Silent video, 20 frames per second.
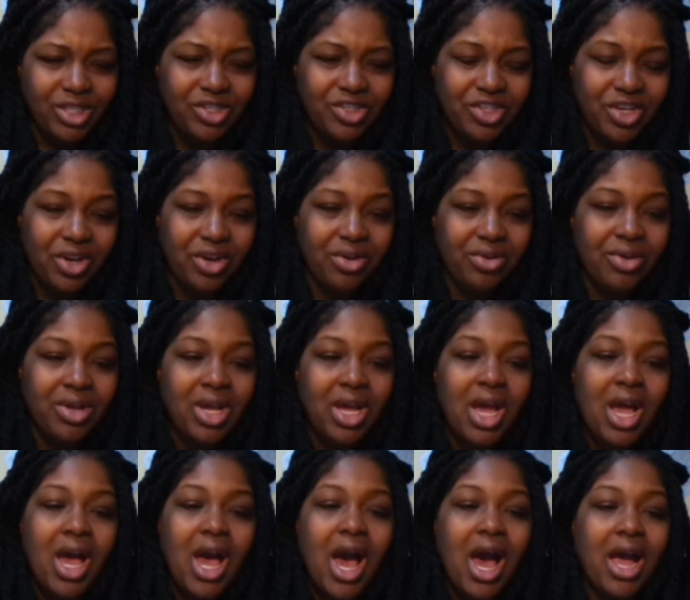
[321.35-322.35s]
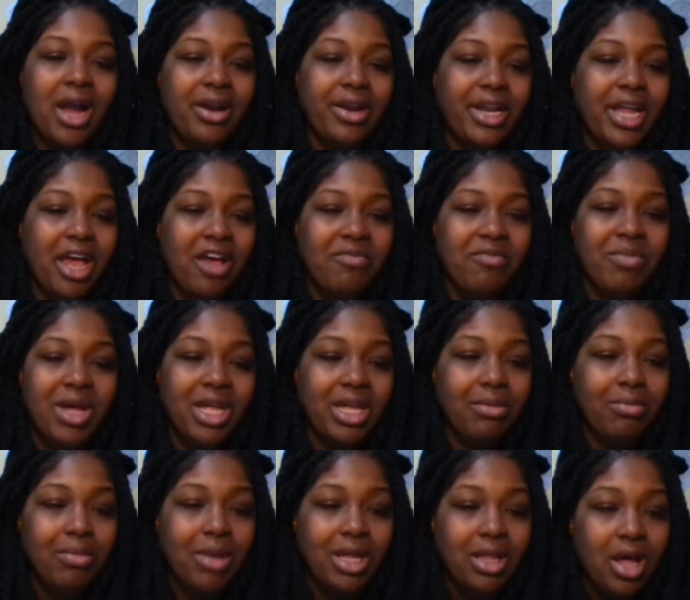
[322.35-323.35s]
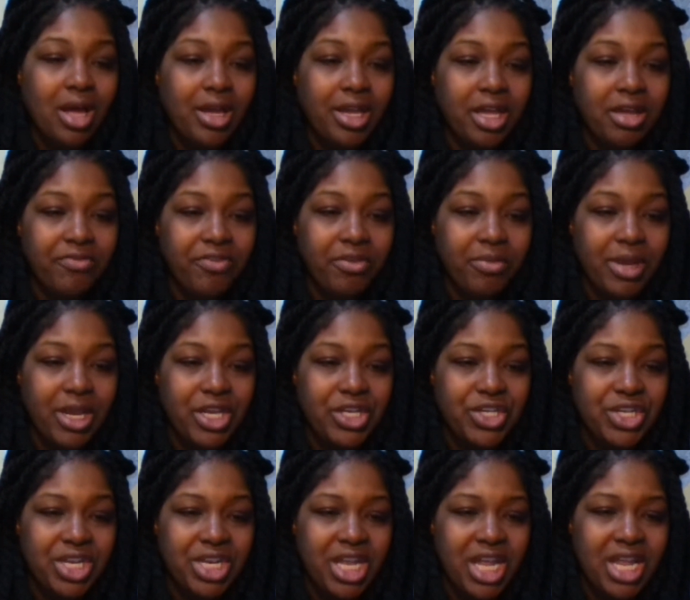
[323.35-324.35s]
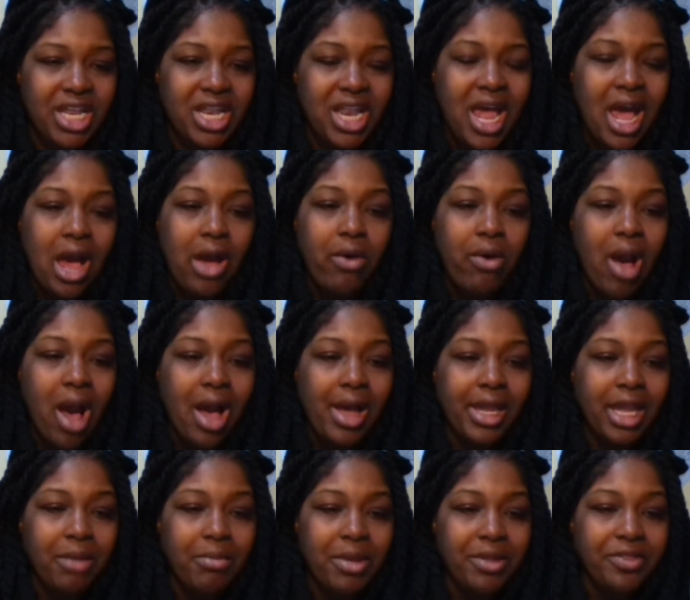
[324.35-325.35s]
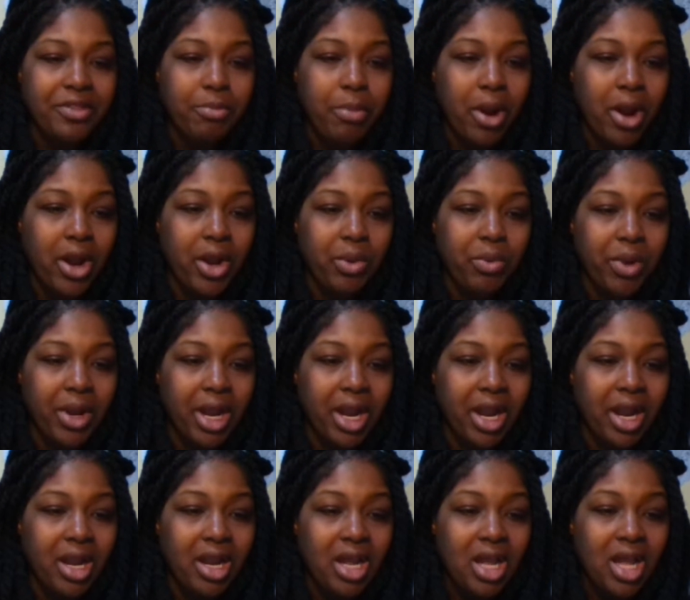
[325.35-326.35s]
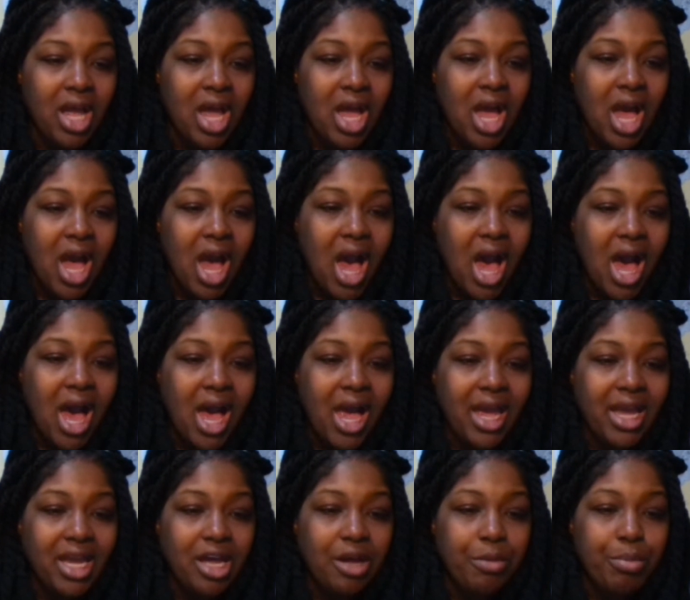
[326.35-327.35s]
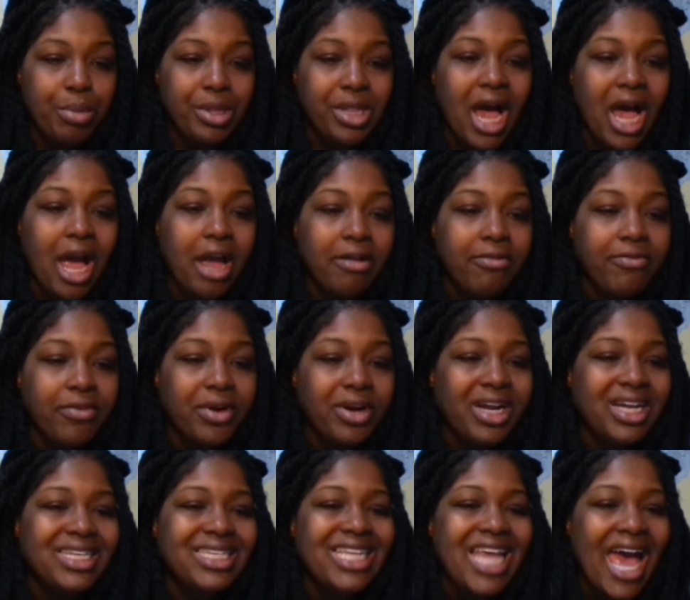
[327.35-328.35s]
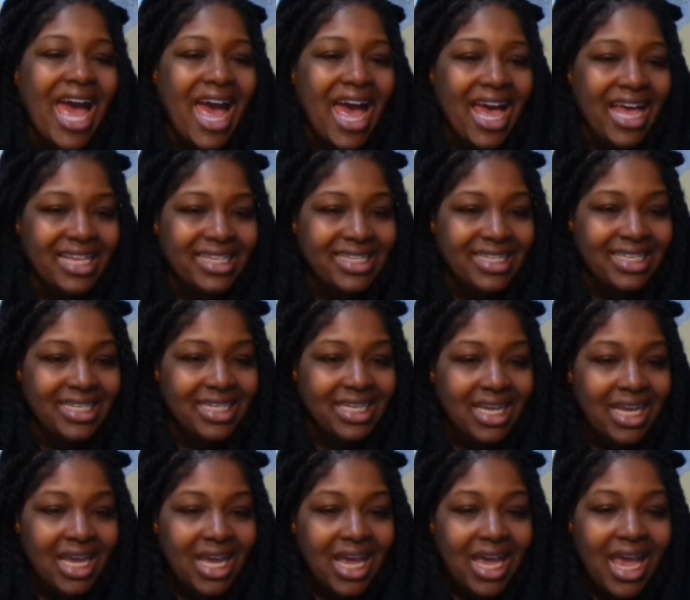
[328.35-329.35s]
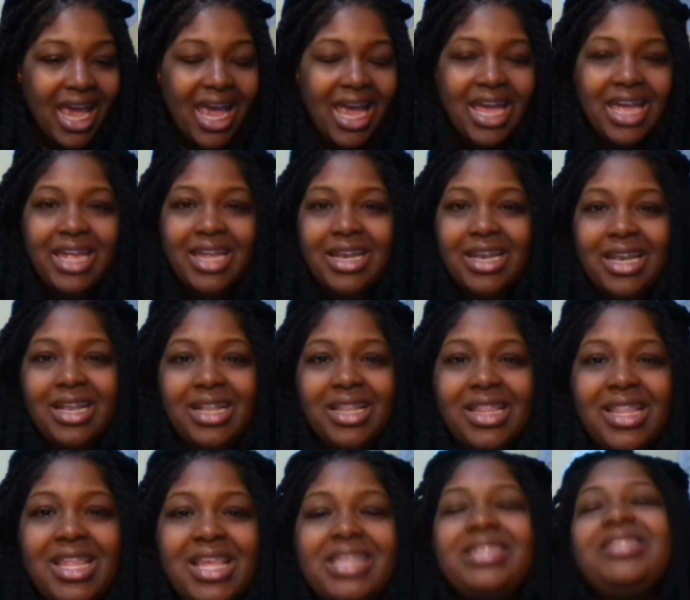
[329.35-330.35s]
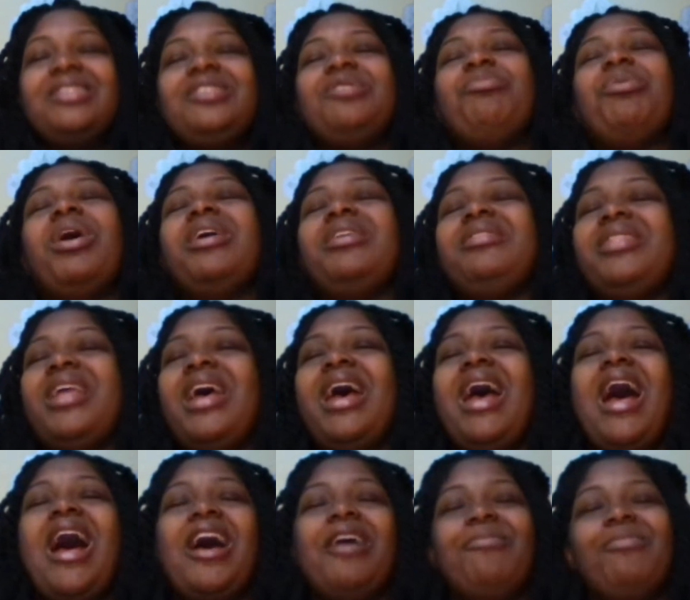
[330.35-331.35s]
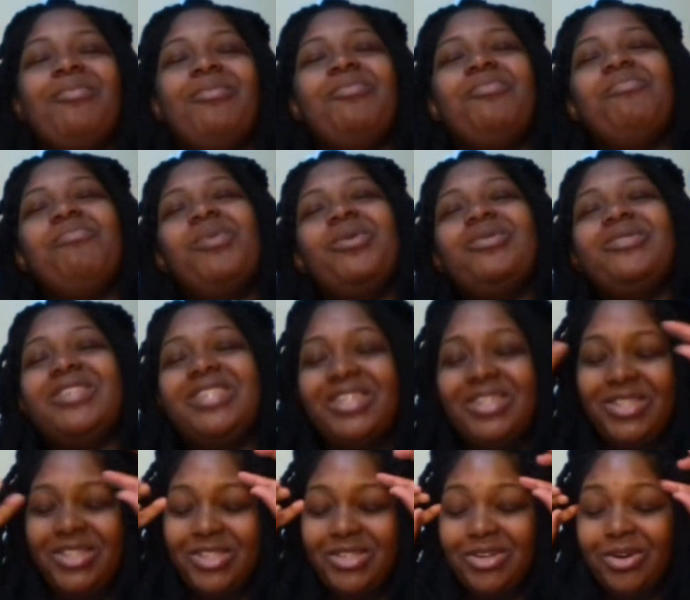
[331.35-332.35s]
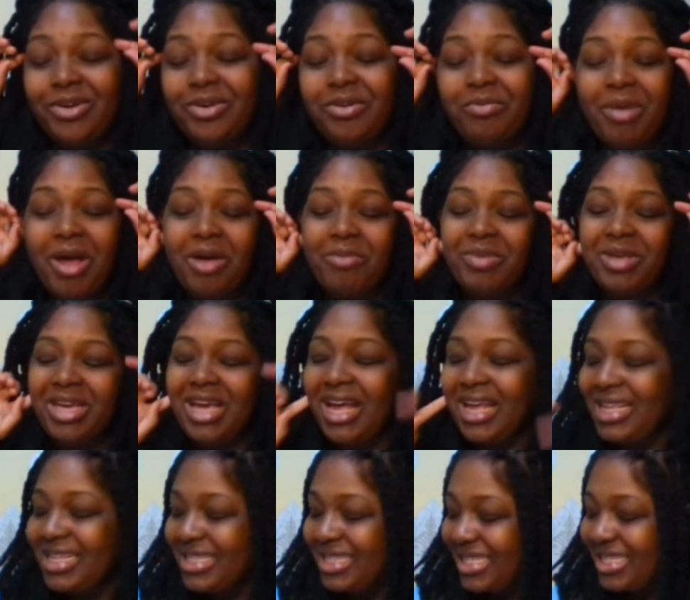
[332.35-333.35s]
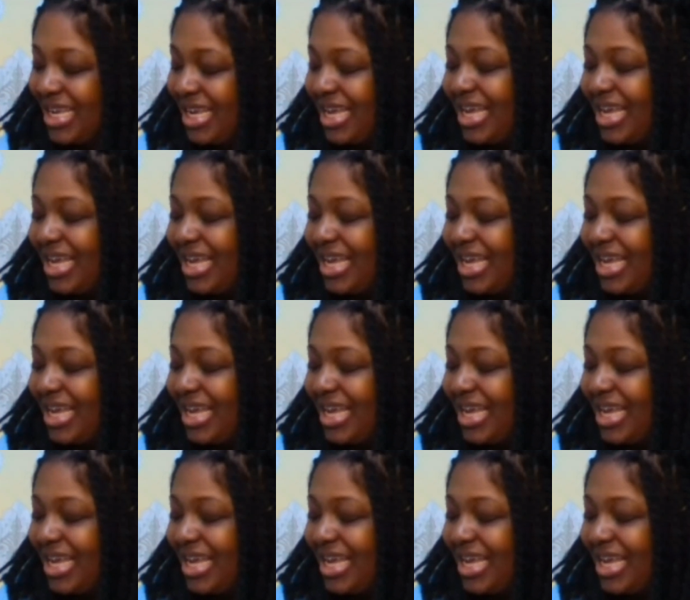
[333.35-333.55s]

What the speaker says: So I already have my login information, and now I am at the part where I apply for a test. And this is the part that I'm most concerned about, because